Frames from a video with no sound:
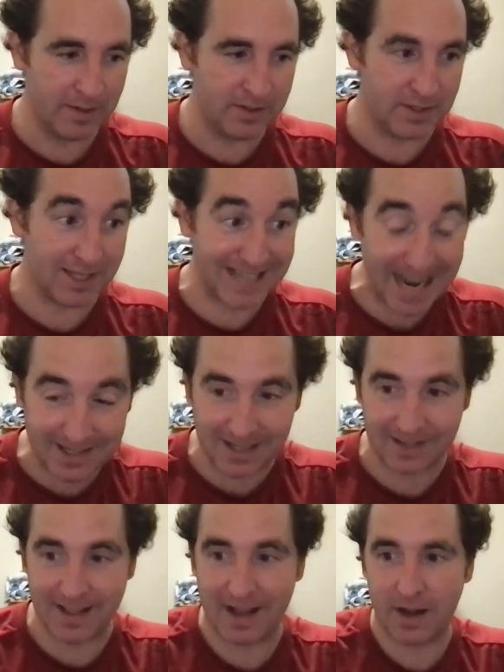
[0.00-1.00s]

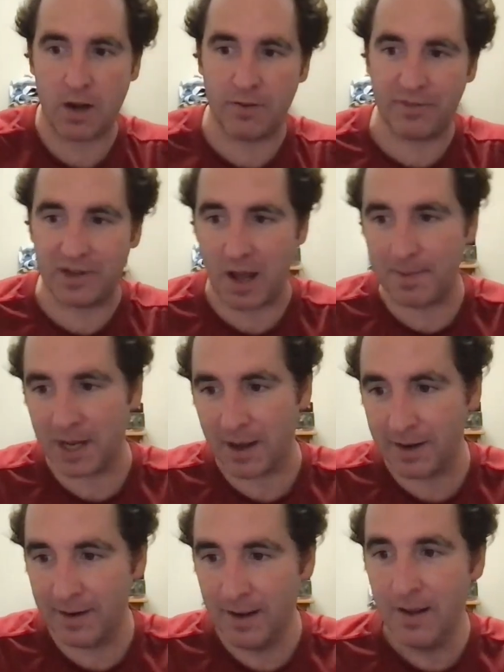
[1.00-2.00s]
detecting that kind of
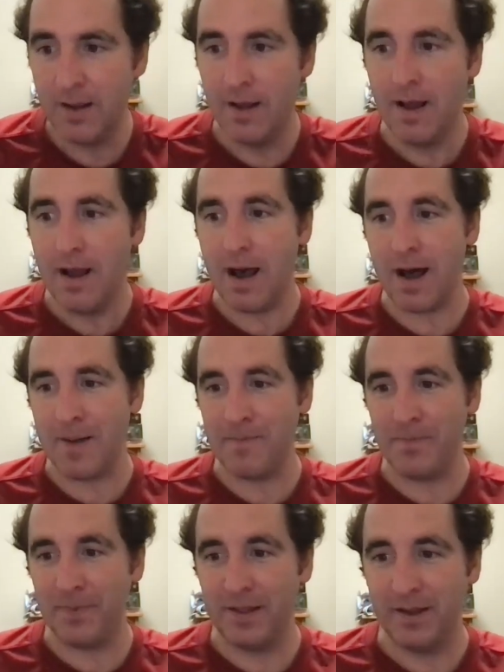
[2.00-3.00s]
phenomenon.
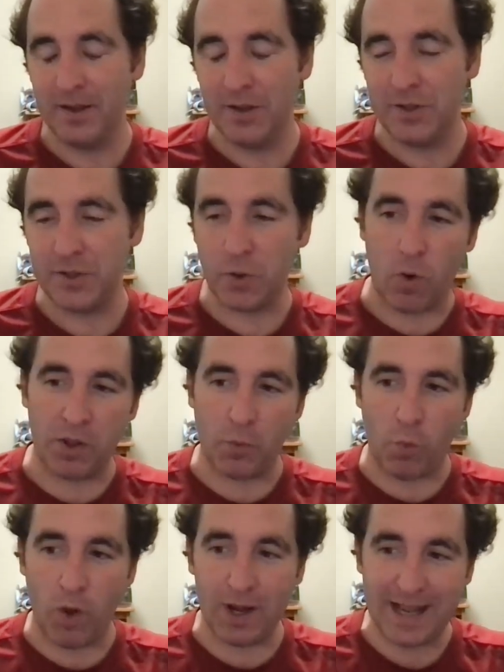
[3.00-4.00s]
So on the
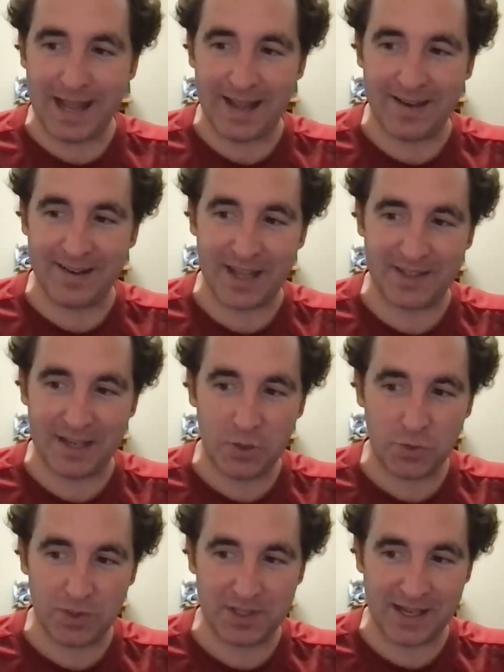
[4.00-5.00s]
one hand, that's
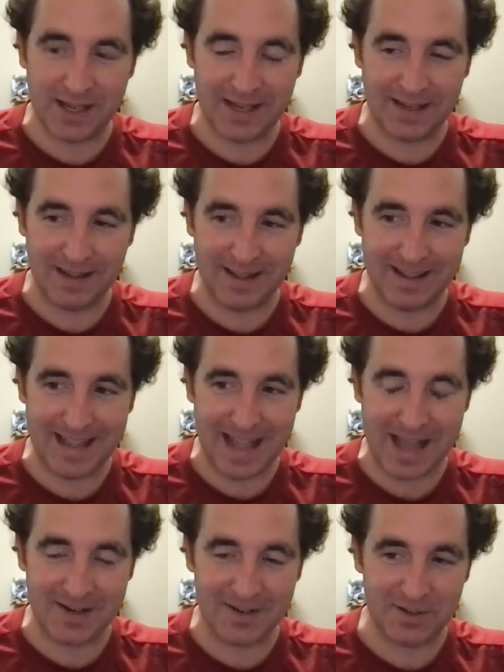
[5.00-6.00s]
interesting
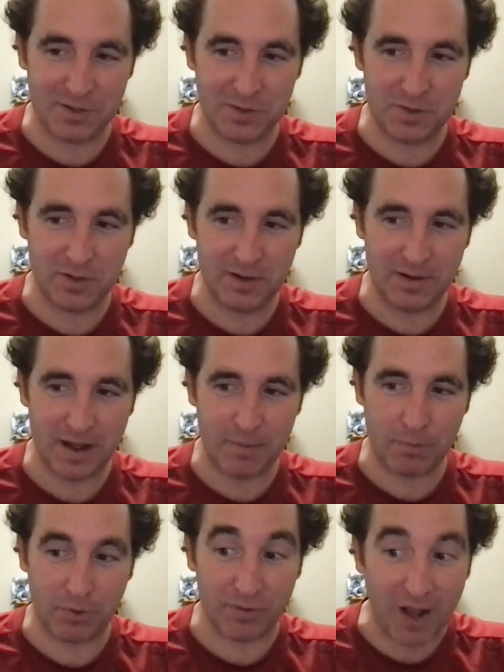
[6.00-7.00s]
and
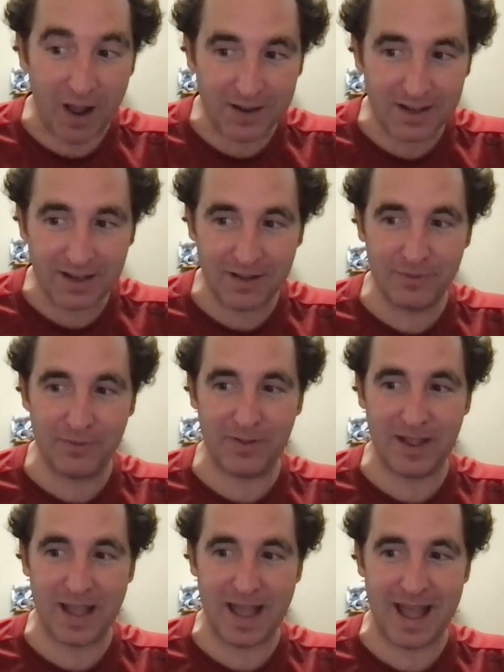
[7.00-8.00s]
provocative,
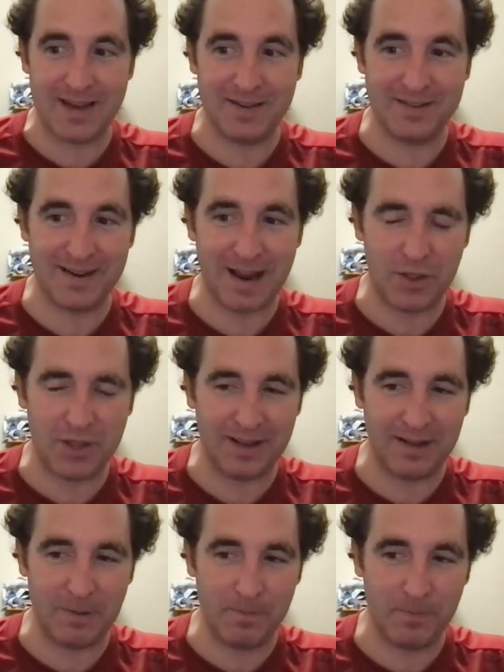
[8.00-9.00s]
and I think